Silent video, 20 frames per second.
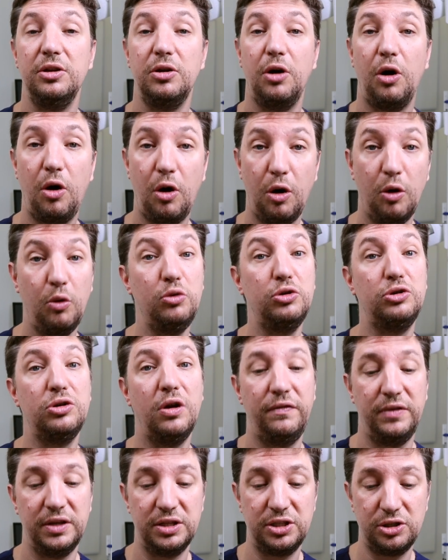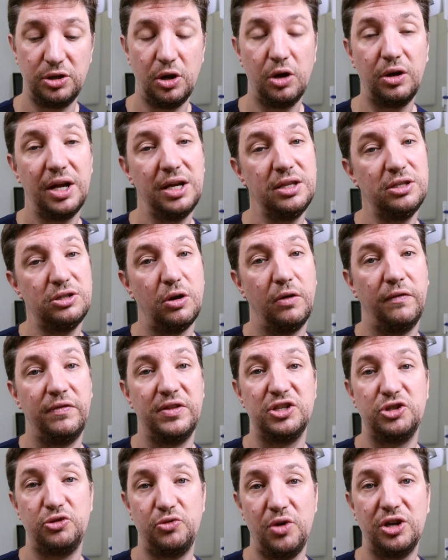holes of the sockets of
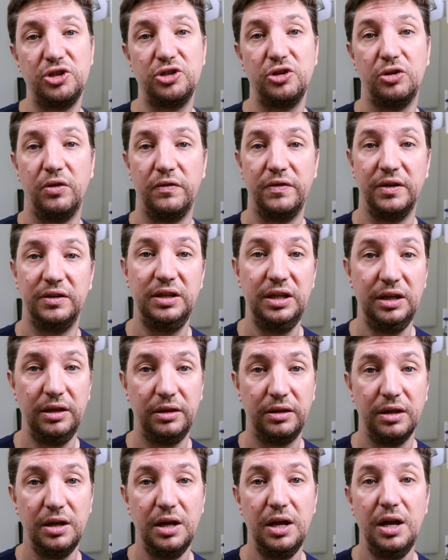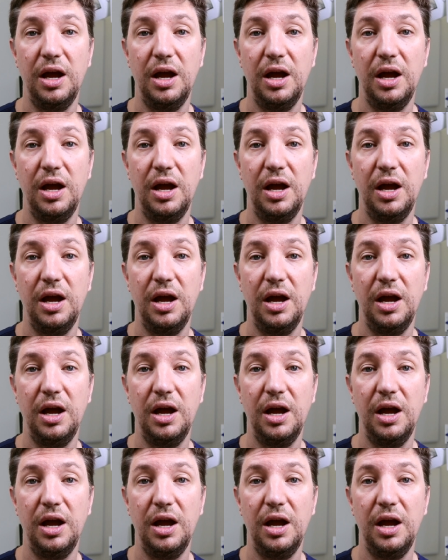the extraction of the teeth,